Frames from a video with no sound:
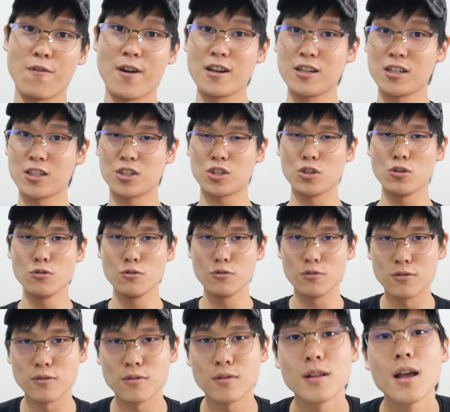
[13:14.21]
very
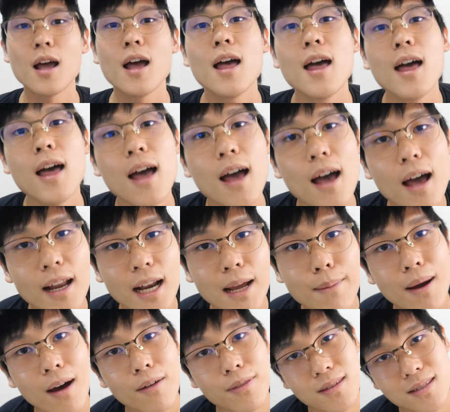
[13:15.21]
soon. And
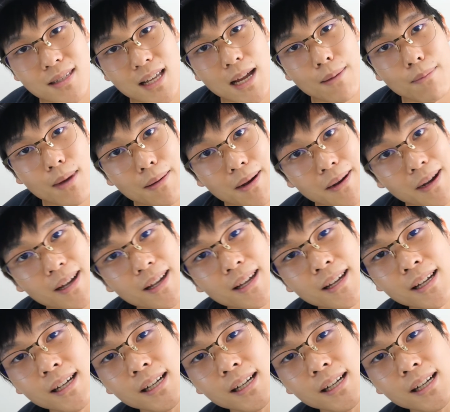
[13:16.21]
I'm out this time. Bye.